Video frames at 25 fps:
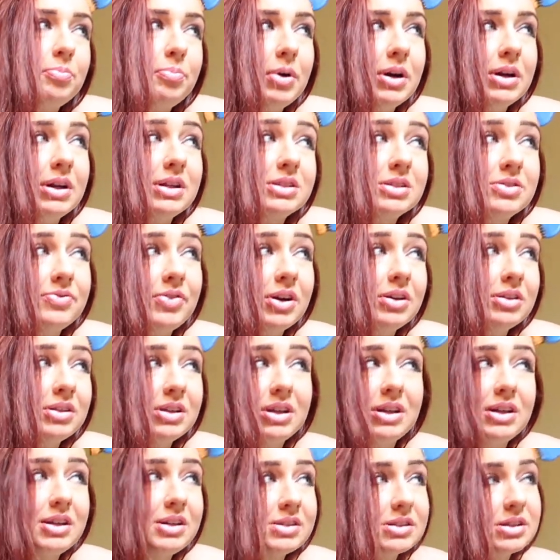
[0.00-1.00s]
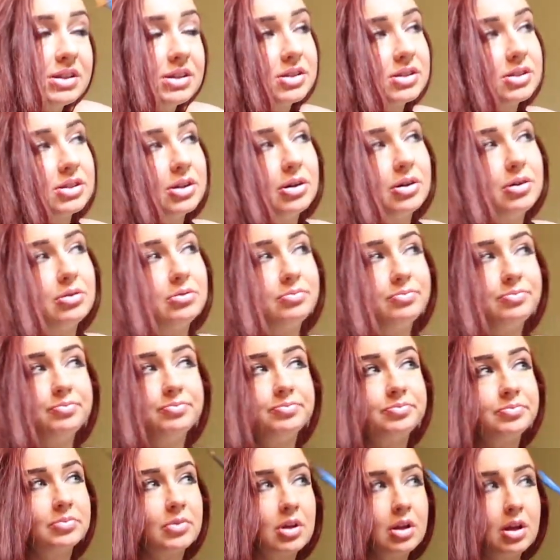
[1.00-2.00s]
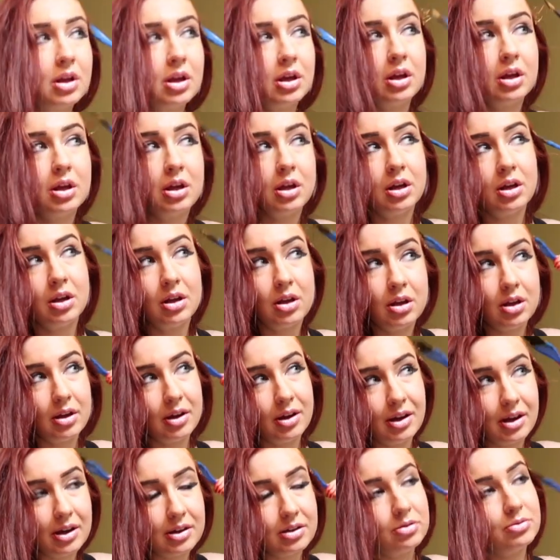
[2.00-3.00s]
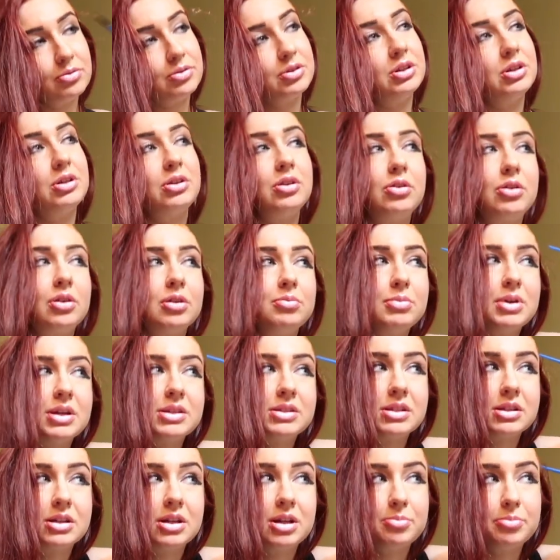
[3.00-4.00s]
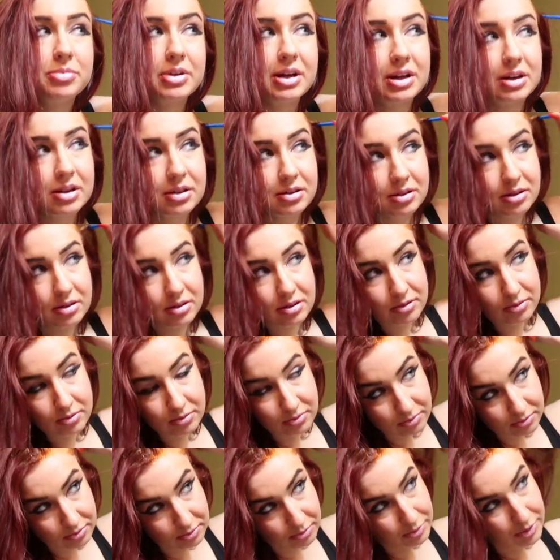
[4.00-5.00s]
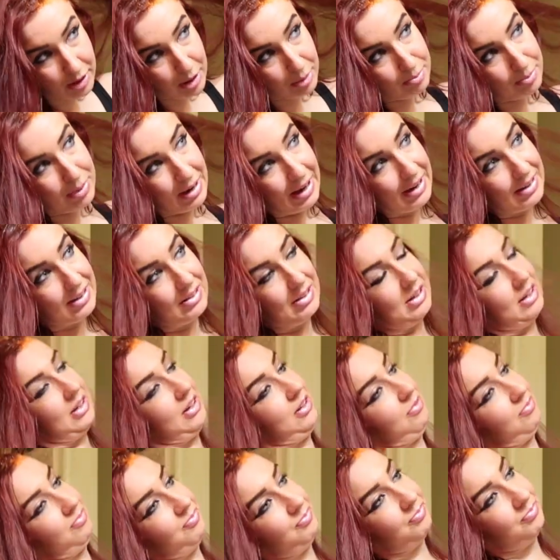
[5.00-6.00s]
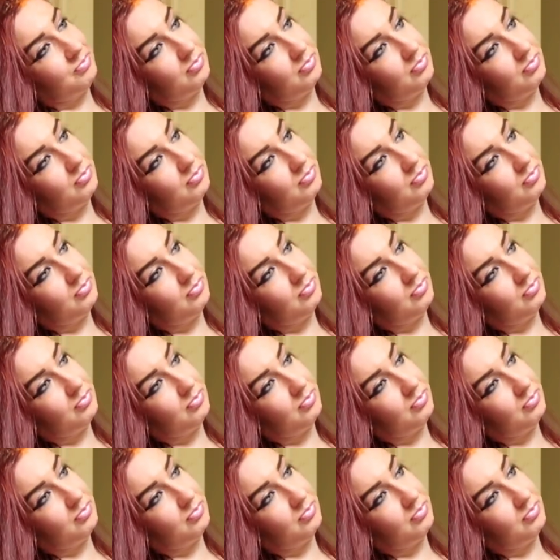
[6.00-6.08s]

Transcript: but it's fairly easy, so I don't think you could mess it up that badly.